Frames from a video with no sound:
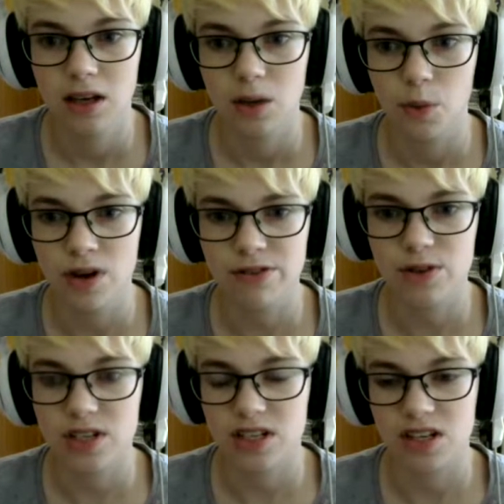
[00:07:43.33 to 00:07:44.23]
One of your
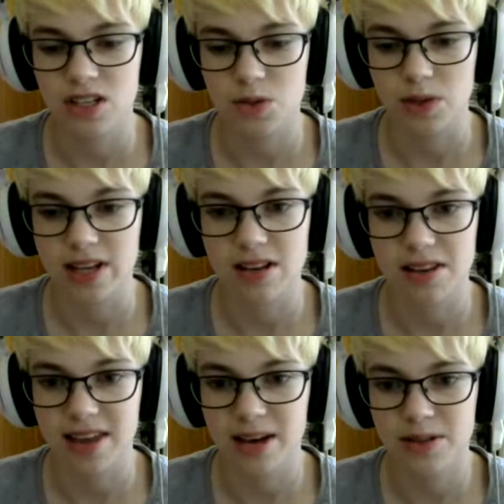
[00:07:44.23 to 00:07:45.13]
decisions will kill
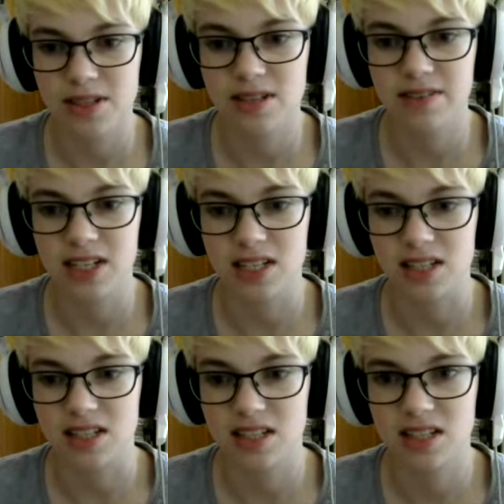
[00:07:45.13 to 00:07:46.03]
thousands of
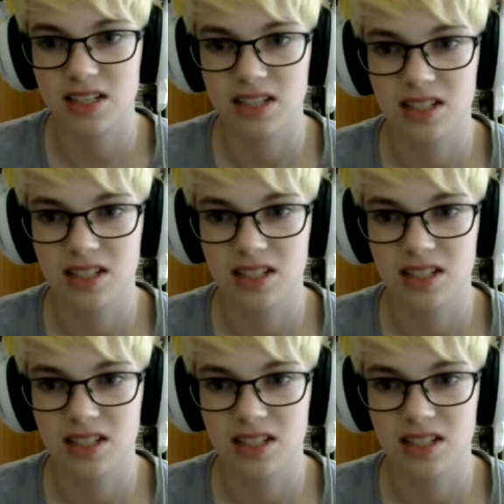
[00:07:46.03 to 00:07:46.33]
innocents.